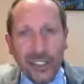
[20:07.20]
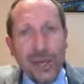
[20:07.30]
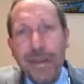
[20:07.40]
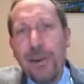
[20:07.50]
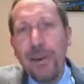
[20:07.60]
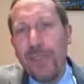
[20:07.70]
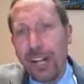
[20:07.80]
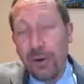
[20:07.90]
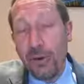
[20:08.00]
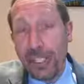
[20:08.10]
So here we
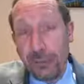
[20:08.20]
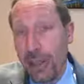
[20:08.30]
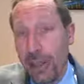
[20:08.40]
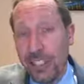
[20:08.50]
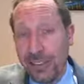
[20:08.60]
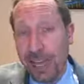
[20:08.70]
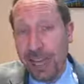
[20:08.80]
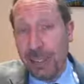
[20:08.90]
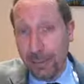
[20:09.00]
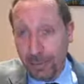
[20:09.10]
find a, a strange
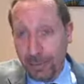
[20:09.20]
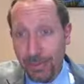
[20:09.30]
exception.